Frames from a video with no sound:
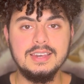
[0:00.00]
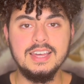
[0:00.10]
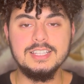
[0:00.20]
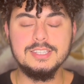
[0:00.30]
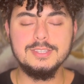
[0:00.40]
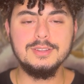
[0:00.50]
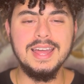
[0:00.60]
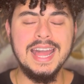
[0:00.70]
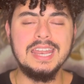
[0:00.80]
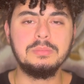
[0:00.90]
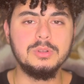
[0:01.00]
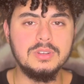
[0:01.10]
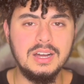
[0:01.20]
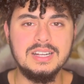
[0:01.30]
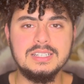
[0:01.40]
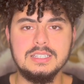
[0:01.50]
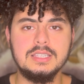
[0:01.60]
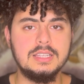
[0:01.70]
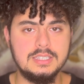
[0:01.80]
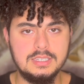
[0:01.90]
It's still animal
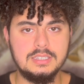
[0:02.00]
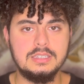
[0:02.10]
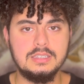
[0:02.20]
consciousness.